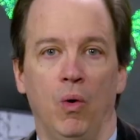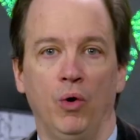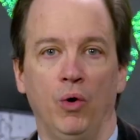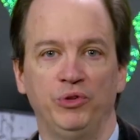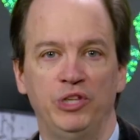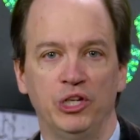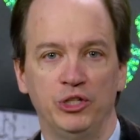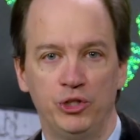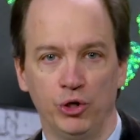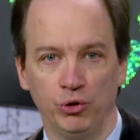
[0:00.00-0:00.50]
Well,
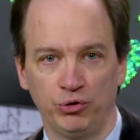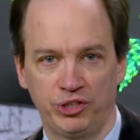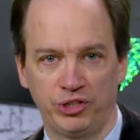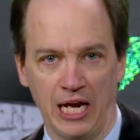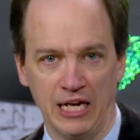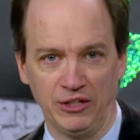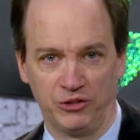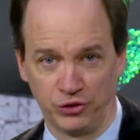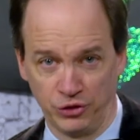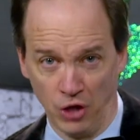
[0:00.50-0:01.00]
did you
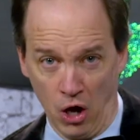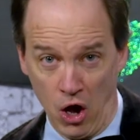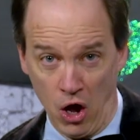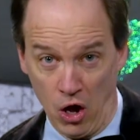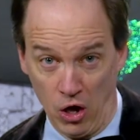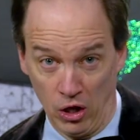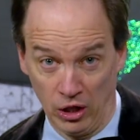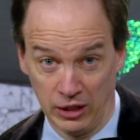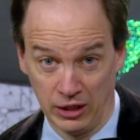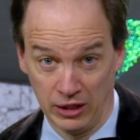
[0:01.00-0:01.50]
say
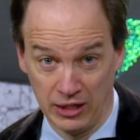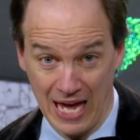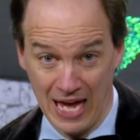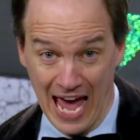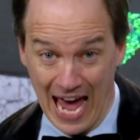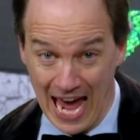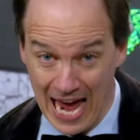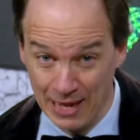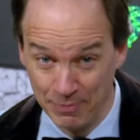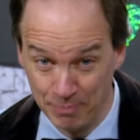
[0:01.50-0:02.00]
Saul
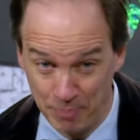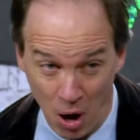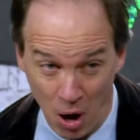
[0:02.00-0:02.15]
and